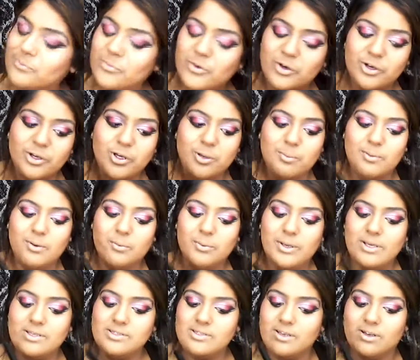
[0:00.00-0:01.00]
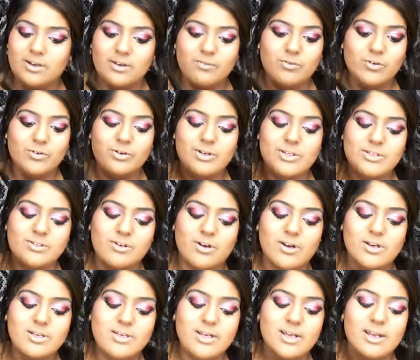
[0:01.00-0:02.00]
But a couple of weeks ago I've already
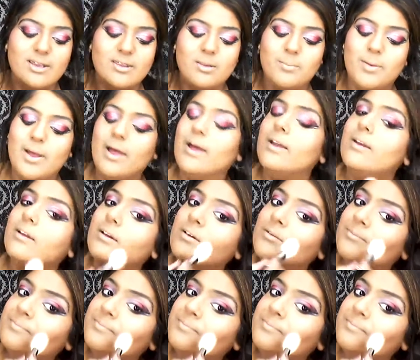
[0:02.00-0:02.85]
started to hit the pan.